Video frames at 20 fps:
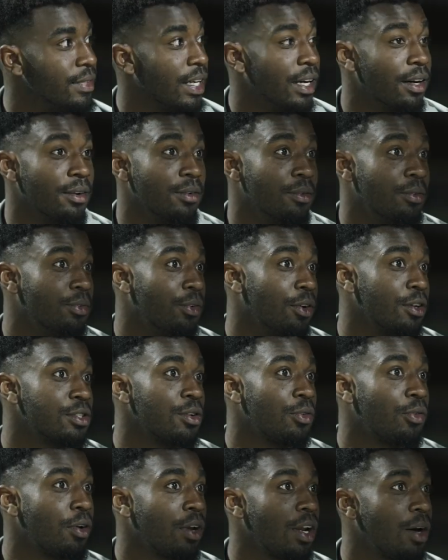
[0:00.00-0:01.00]
Yeah, first
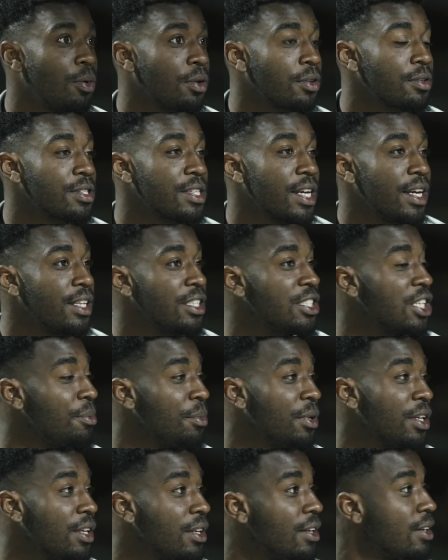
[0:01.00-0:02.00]
of all, I want to say in
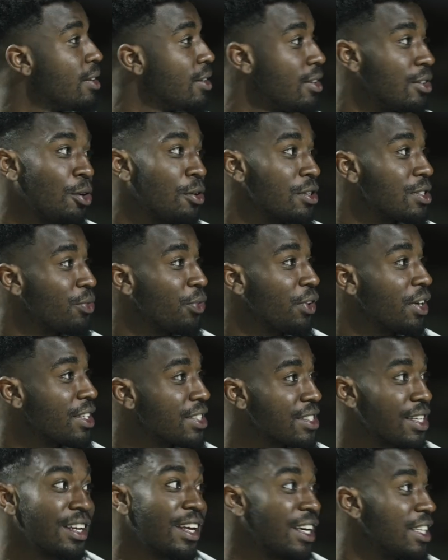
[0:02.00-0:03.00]
Germany, Torsten Fink
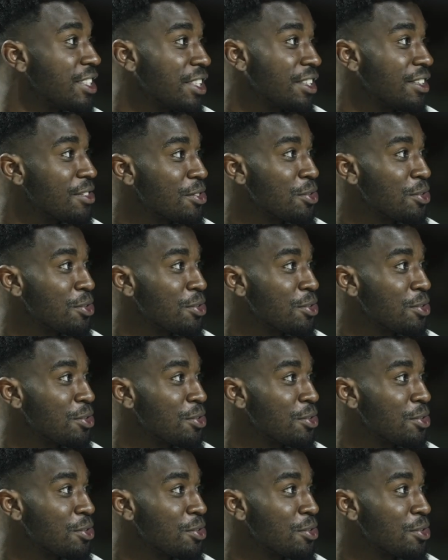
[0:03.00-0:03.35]
is a legend.